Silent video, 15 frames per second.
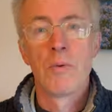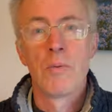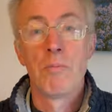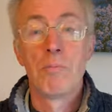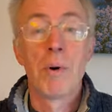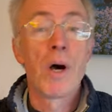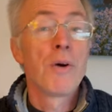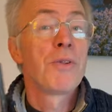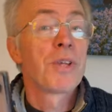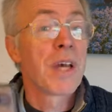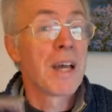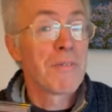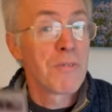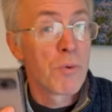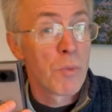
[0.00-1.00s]
Both
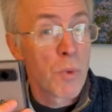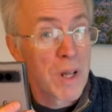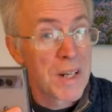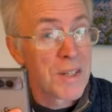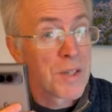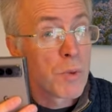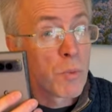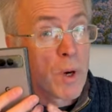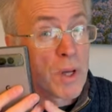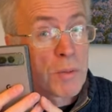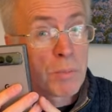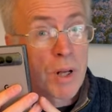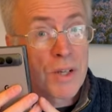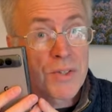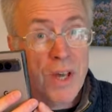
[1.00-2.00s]
gave the win to the
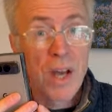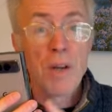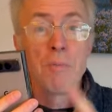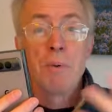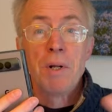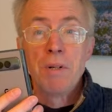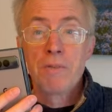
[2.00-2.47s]
OnePlus Open,